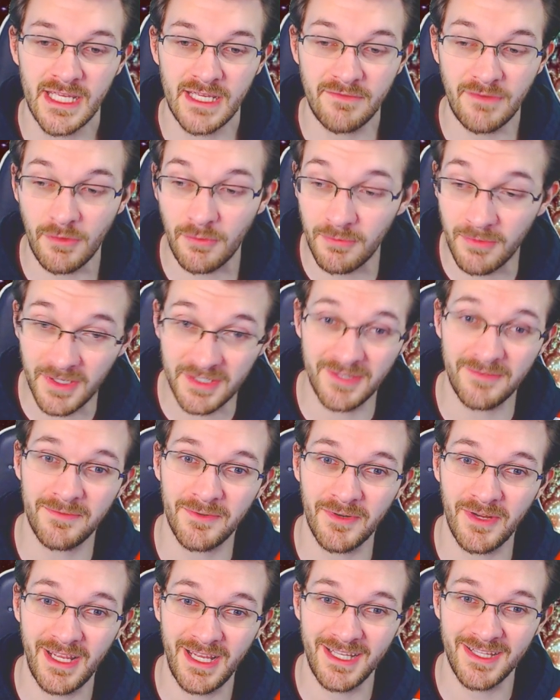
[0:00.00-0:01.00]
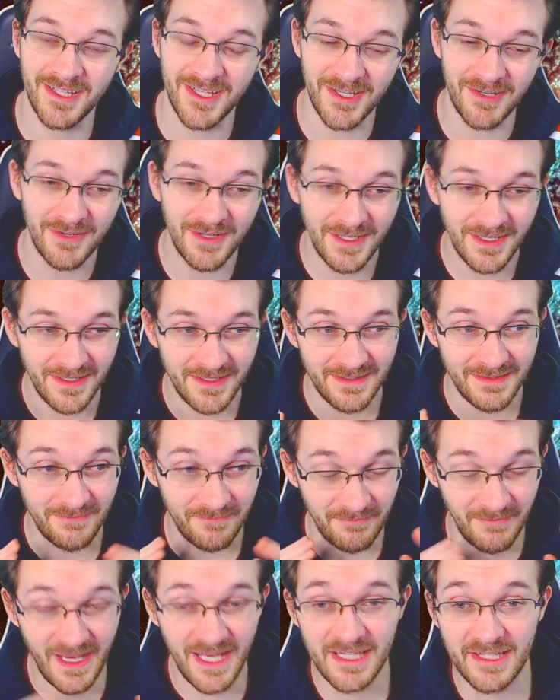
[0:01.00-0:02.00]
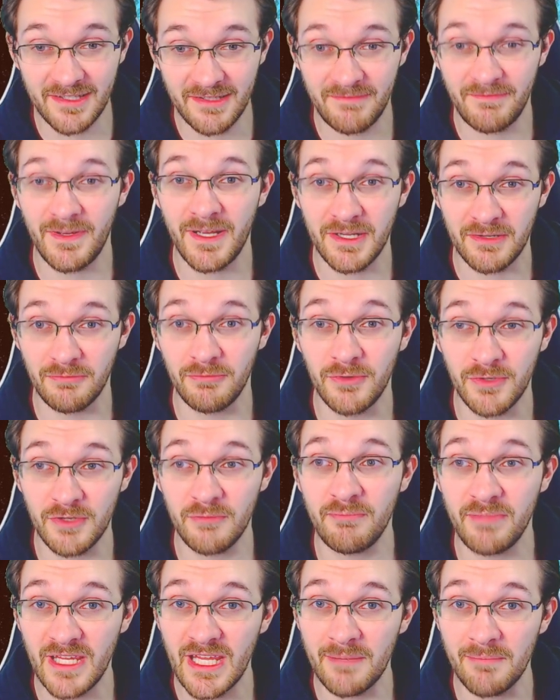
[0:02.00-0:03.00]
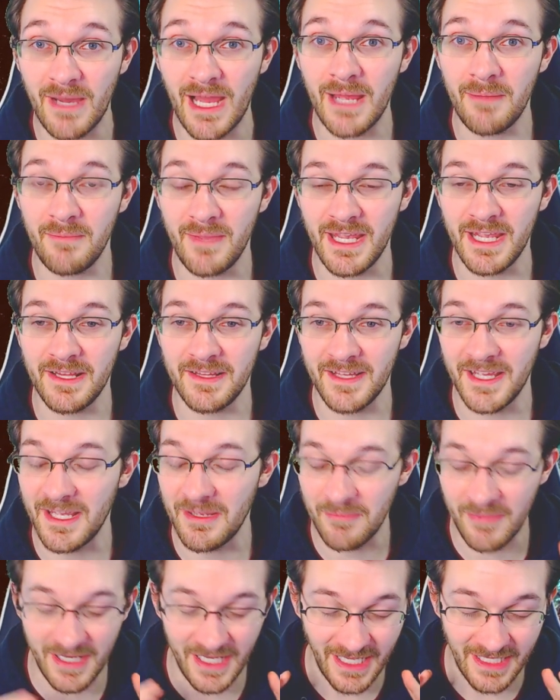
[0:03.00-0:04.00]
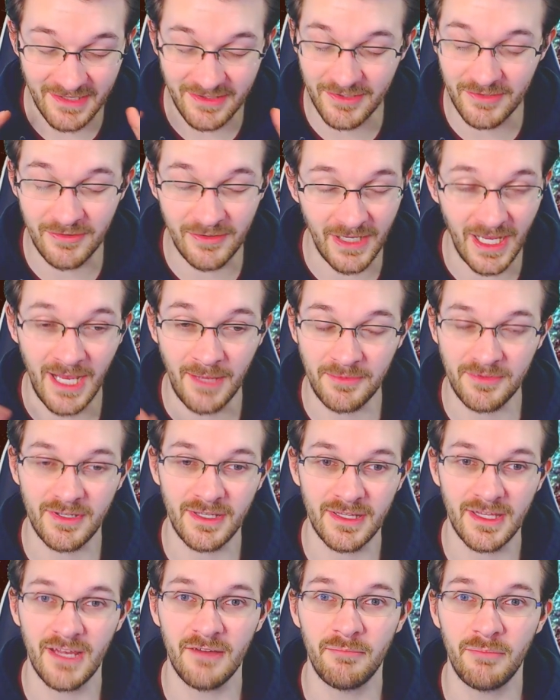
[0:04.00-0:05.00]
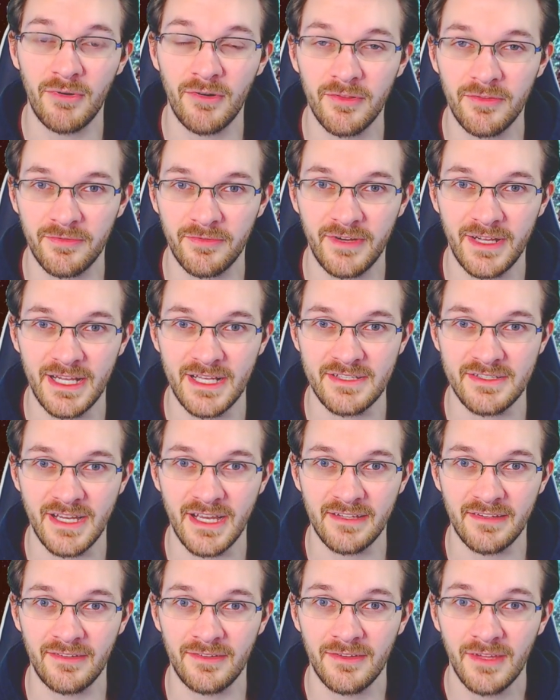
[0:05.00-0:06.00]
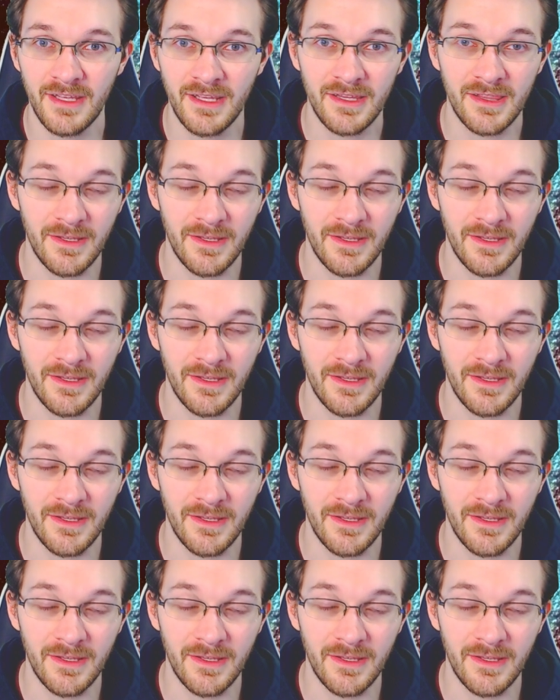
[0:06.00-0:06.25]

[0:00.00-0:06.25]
If it wasn't for Halo, Mass Effect would be my main game, but I do absolutely love both franchises.